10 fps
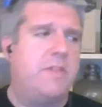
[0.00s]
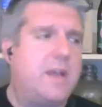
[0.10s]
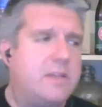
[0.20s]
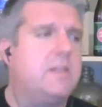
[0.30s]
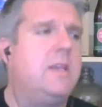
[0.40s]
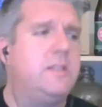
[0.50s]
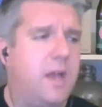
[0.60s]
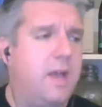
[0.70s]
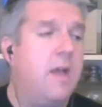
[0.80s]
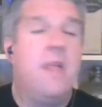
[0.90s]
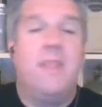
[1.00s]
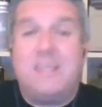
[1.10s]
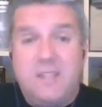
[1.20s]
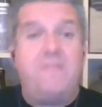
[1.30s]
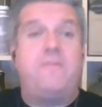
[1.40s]
and that's the entire.
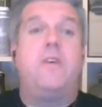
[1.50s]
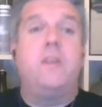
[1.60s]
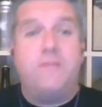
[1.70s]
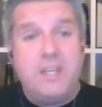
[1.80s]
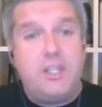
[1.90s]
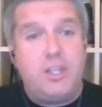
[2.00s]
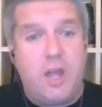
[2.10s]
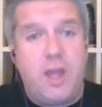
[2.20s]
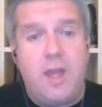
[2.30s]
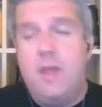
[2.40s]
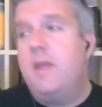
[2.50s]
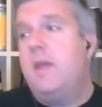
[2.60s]
That's the fun of this shit.